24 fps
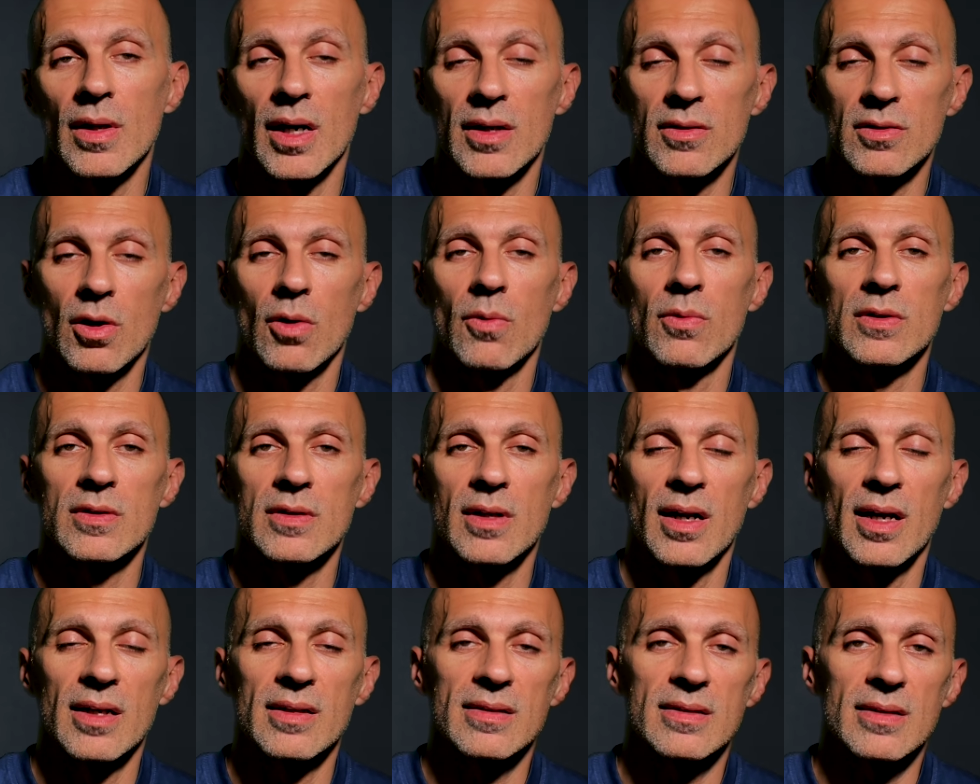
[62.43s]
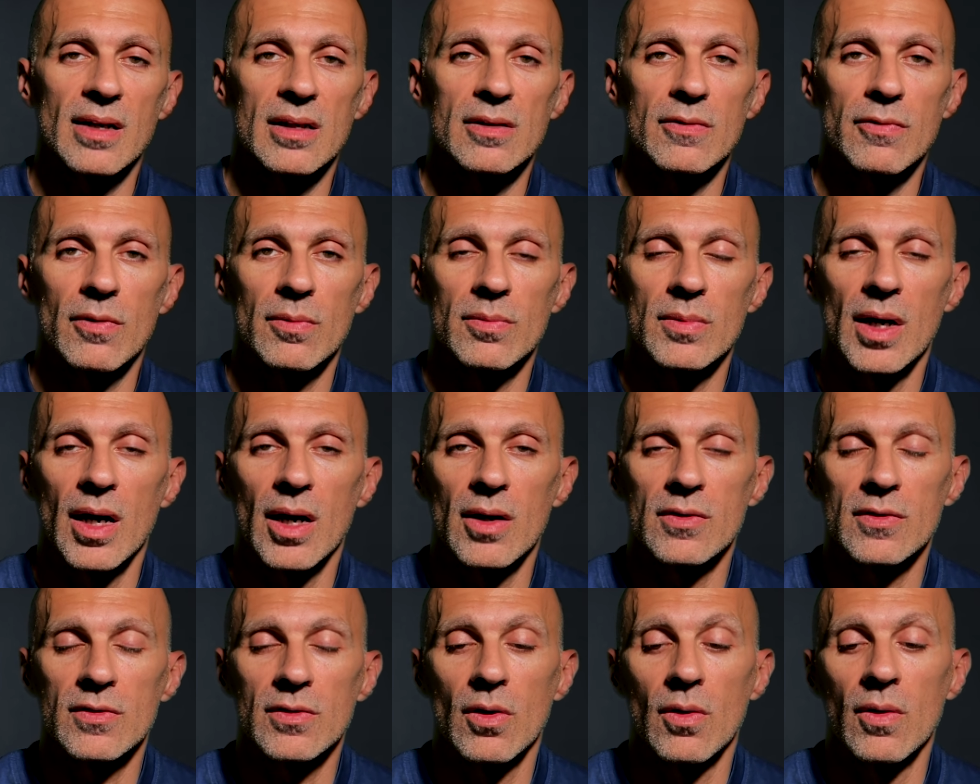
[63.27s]
As always, let's start from the
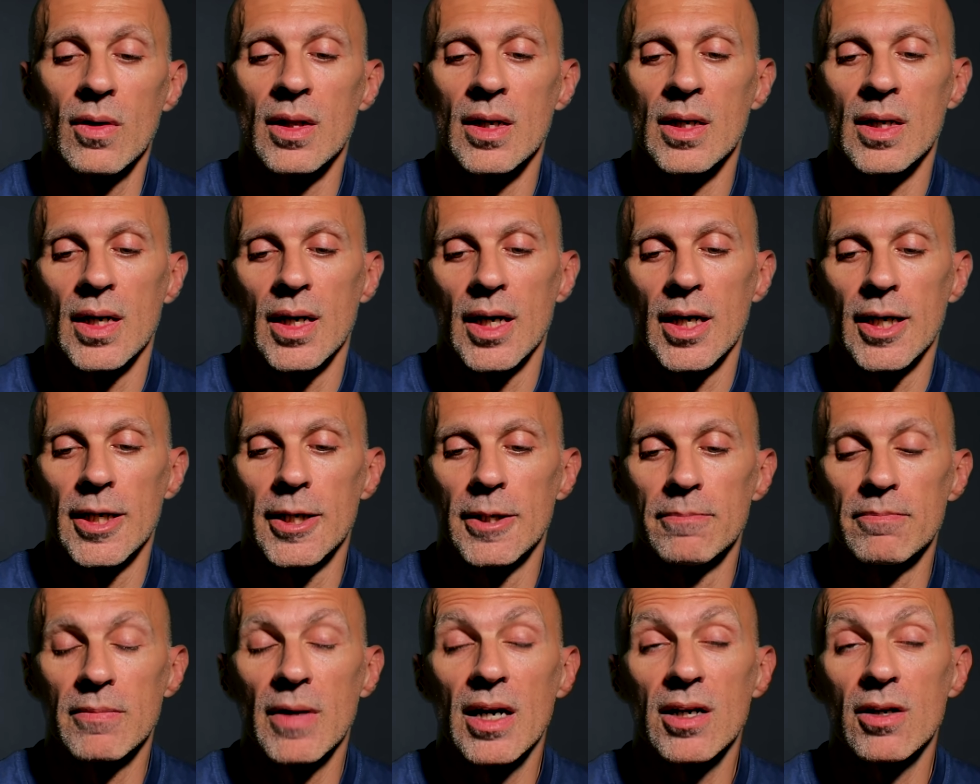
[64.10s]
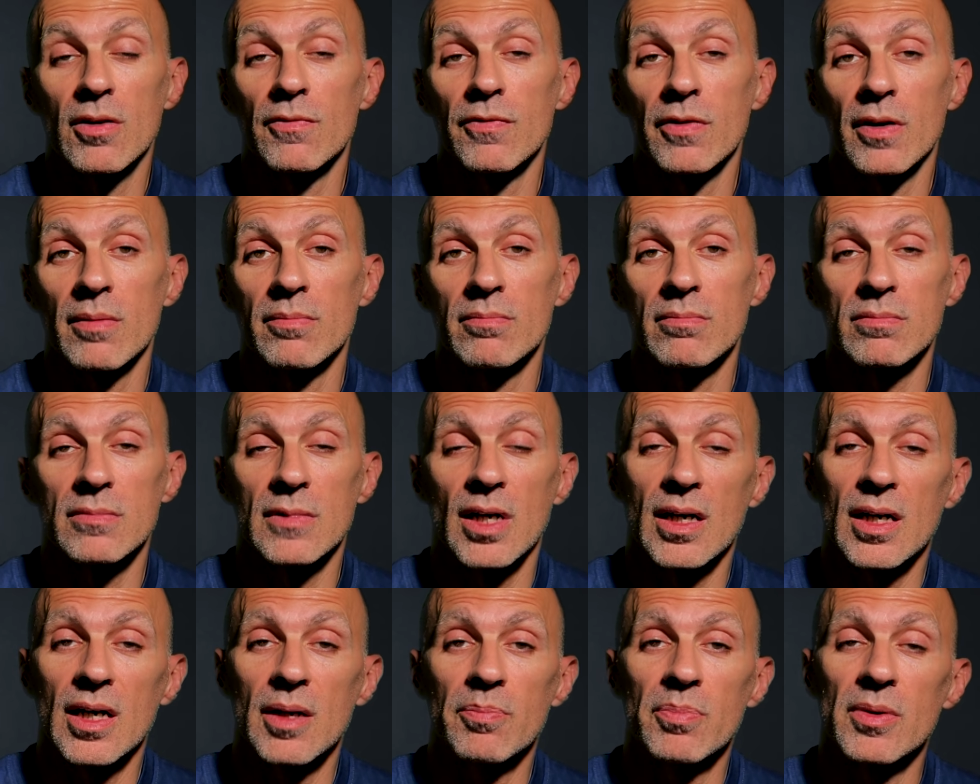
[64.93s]
outsole. I confirm the
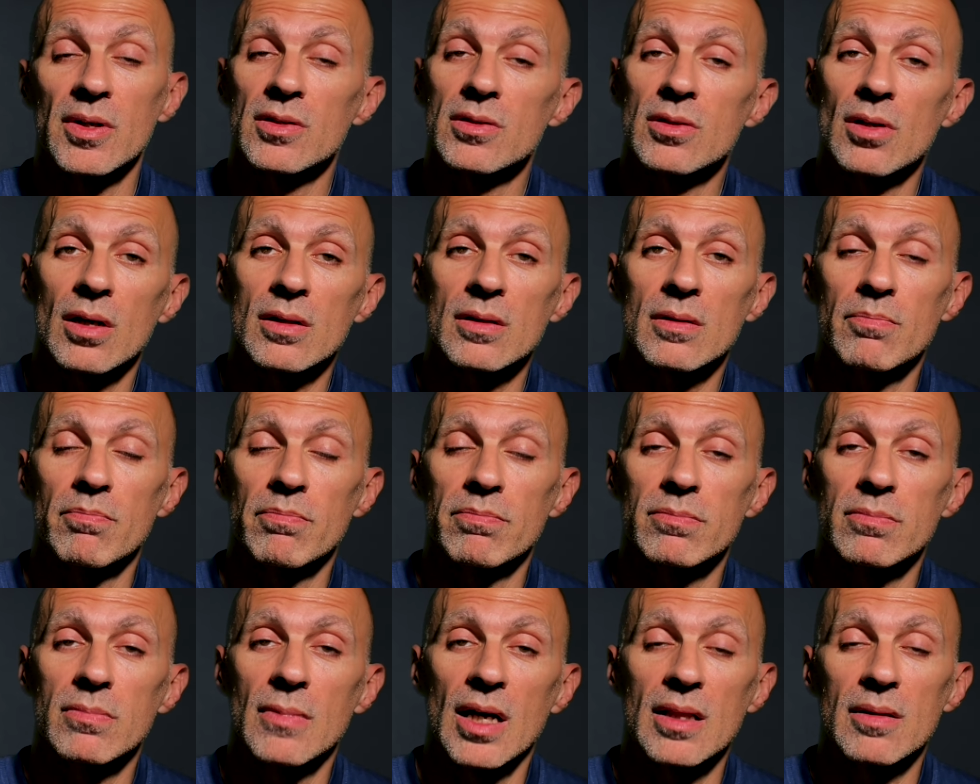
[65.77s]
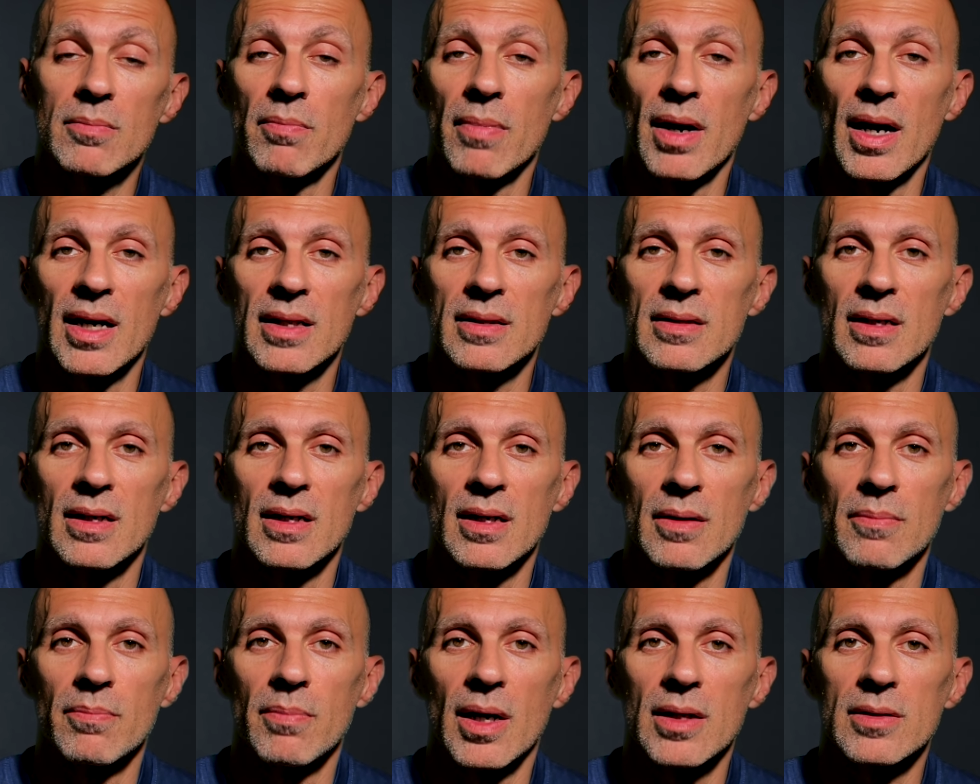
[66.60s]
grip is not that bad,
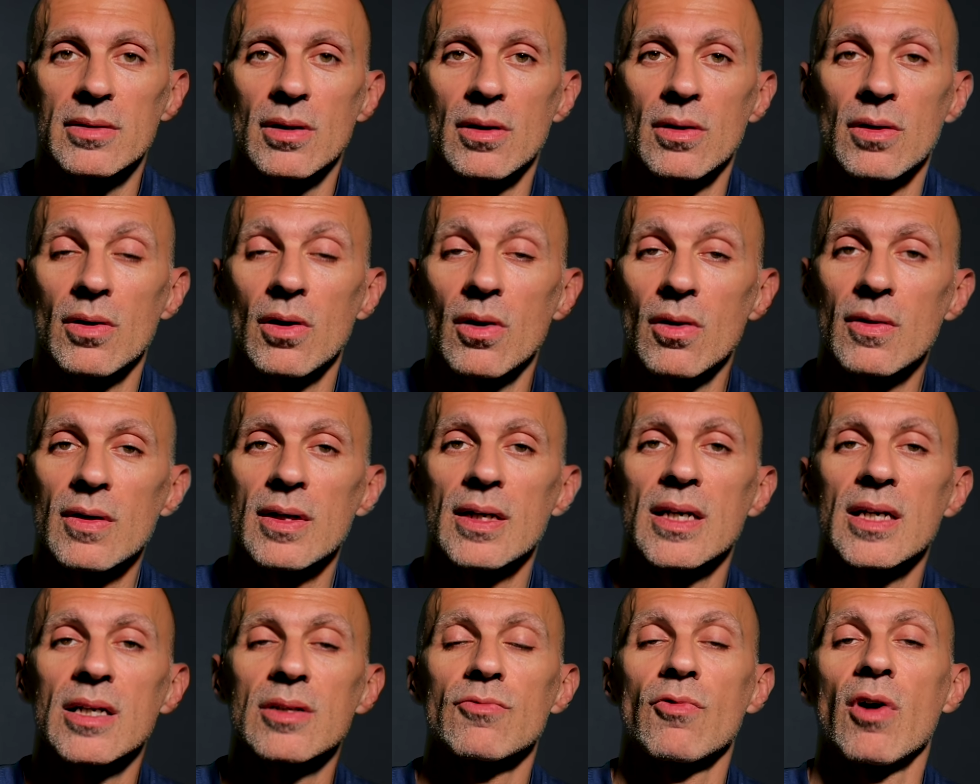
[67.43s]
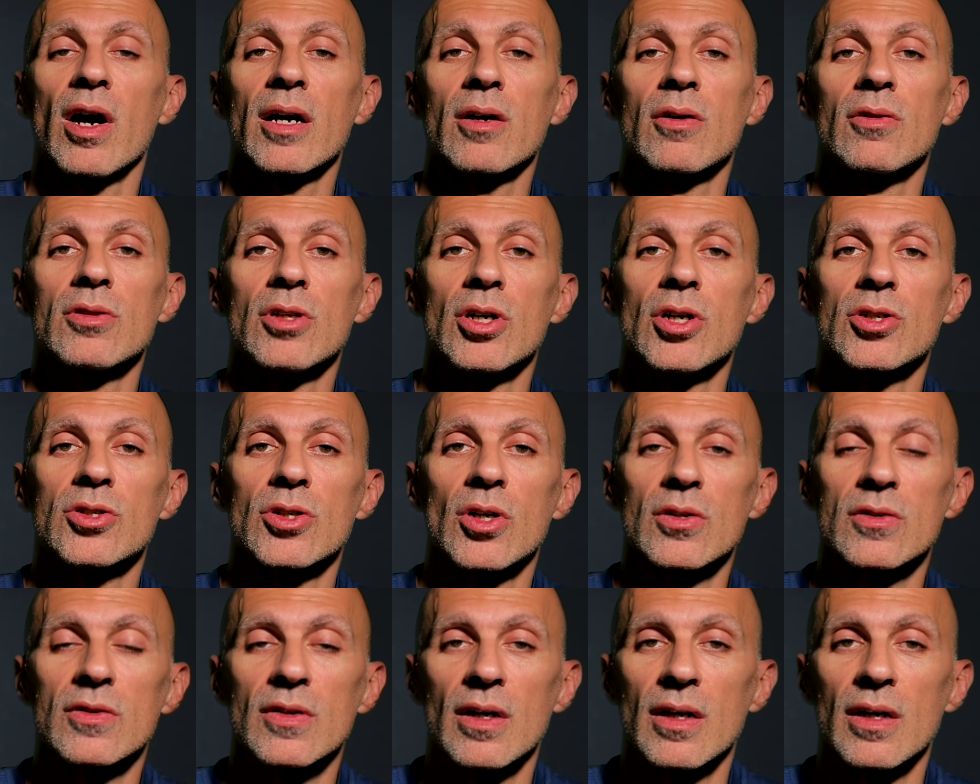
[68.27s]
but only in dry conditions.